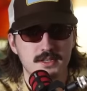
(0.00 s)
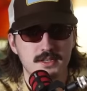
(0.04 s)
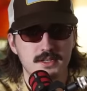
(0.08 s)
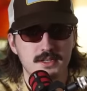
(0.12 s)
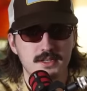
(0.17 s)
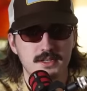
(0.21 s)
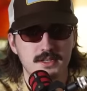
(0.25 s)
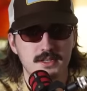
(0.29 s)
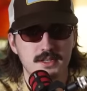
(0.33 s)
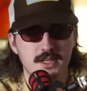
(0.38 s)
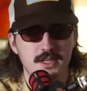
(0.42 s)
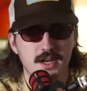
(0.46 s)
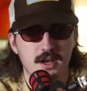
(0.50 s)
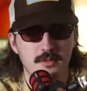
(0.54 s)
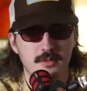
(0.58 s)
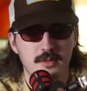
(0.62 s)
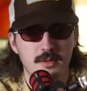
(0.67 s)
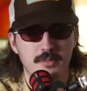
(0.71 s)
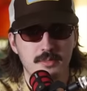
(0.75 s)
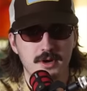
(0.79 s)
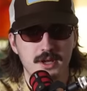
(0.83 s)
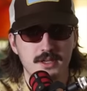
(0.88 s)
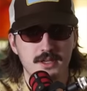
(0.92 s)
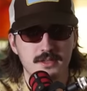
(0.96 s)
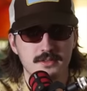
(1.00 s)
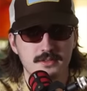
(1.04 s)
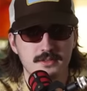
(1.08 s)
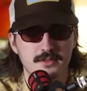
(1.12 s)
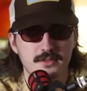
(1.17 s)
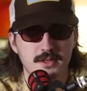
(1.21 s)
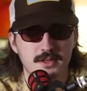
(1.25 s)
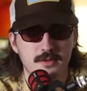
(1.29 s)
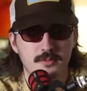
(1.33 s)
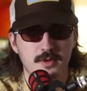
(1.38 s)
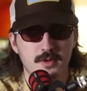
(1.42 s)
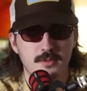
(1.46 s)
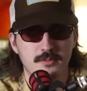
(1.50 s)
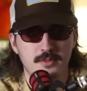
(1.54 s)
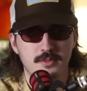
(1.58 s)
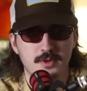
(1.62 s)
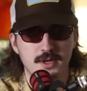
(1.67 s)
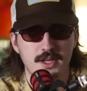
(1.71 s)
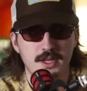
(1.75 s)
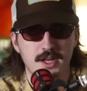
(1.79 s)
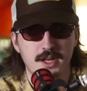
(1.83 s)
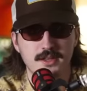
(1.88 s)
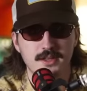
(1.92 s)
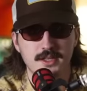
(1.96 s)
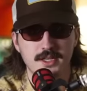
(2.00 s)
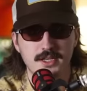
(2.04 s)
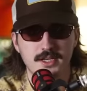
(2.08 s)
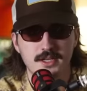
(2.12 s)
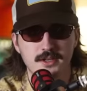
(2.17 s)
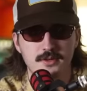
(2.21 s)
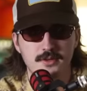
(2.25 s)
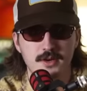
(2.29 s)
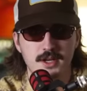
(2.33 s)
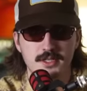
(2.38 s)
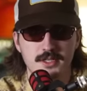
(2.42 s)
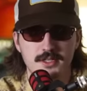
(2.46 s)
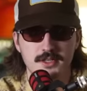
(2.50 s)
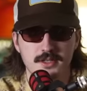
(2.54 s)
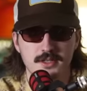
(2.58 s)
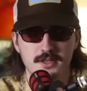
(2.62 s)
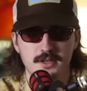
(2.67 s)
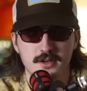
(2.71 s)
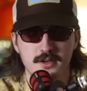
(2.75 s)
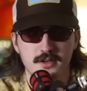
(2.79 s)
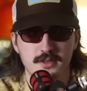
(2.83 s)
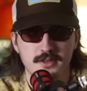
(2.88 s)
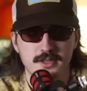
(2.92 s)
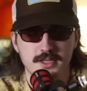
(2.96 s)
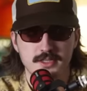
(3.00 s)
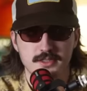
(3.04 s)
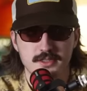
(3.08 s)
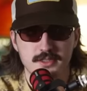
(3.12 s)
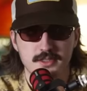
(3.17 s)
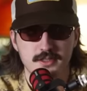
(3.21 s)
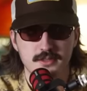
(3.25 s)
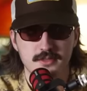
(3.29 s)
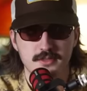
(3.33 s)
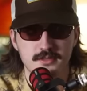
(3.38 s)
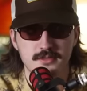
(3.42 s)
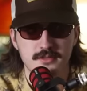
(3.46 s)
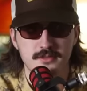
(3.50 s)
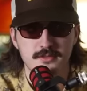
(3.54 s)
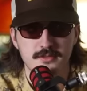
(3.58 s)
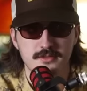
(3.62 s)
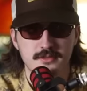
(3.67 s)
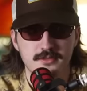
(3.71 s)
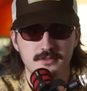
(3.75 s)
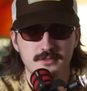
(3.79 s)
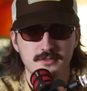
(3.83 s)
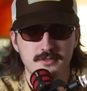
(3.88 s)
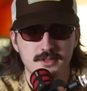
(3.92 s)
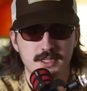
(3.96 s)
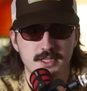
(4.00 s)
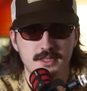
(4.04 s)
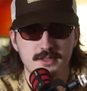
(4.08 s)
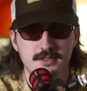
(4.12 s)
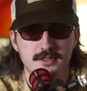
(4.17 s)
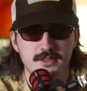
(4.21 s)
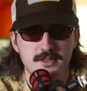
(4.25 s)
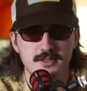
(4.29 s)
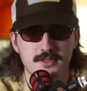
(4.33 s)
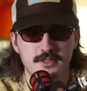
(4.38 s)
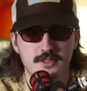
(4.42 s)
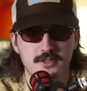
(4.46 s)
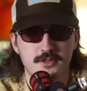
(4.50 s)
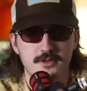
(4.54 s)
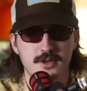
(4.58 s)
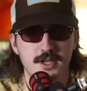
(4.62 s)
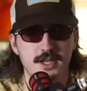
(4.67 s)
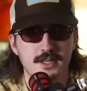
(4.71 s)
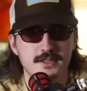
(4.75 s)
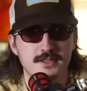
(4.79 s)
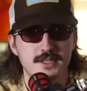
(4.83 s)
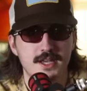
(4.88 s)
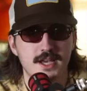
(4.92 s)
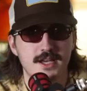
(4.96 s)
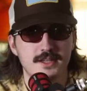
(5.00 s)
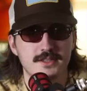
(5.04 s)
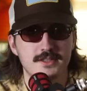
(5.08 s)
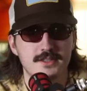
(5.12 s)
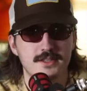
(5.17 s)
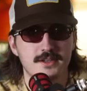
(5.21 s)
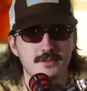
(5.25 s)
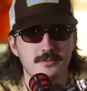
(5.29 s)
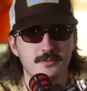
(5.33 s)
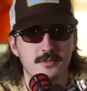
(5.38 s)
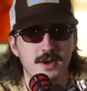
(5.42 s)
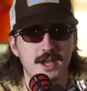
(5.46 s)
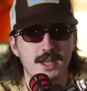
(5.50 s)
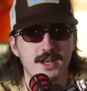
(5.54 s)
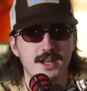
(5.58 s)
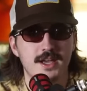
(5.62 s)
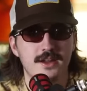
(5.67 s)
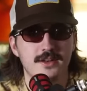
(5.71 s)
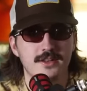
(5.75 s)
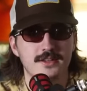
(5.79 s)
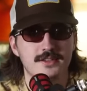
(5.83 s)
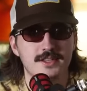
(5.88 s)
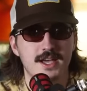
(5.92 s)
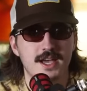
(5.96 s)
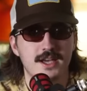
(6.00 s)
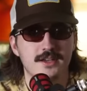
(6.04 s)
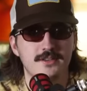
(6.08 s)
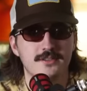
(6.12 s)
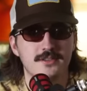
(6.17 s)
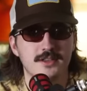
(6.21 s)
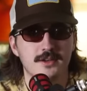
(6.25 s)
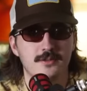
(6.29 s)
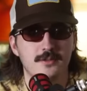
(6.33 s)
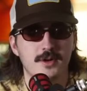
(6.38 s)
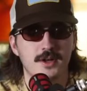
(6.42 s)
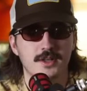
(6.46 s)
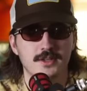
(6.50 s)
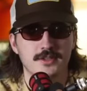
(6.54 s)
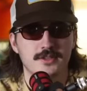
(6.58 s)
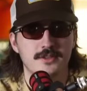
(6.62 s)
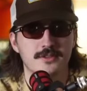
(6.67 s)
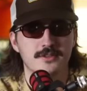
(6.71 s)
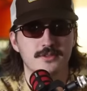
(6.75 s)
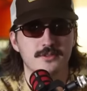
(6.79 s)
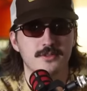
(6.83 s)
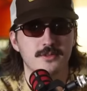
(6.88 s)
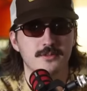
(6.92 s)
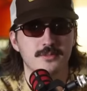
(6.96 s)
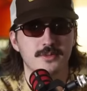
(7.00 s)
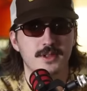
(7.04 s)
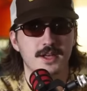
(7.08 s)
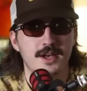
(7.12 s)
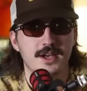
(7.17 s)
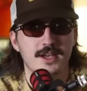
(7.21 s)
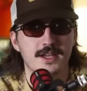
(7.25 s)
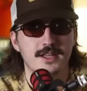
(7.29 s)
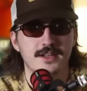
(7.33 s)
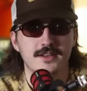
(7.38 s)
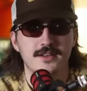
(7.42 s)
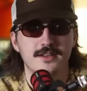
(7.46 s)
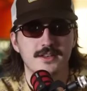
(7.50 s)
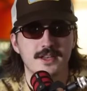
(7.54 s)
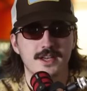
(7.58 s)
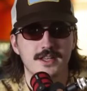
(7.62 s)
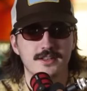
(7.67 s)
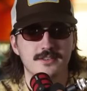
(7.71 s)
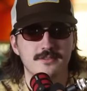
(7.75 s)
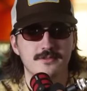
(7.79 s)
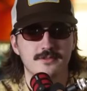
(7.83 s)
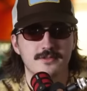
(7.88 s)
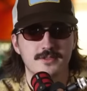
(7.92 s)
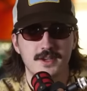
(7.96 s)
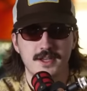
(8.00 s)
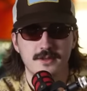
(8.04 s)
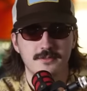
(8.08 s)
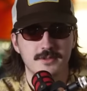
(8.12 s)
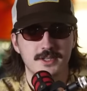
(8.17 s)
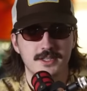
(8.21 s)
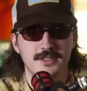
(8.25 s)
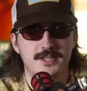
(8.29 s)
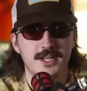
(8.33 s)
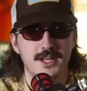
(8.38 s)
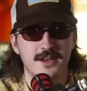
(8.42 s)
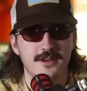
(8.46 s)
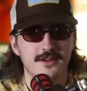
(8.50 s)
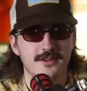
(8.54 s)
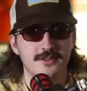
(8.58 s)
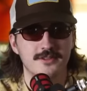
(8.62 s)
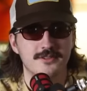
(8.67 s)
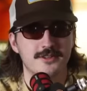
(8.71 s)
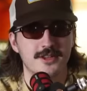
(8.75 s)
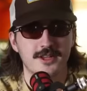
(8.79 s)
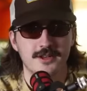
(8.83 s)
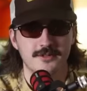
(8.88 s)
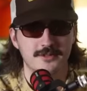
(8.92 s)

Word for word: And I remember I at one point I had like a crush on a girl and I sent her like a string of texts and I ran out of texts like while she was replying at family dinner or something.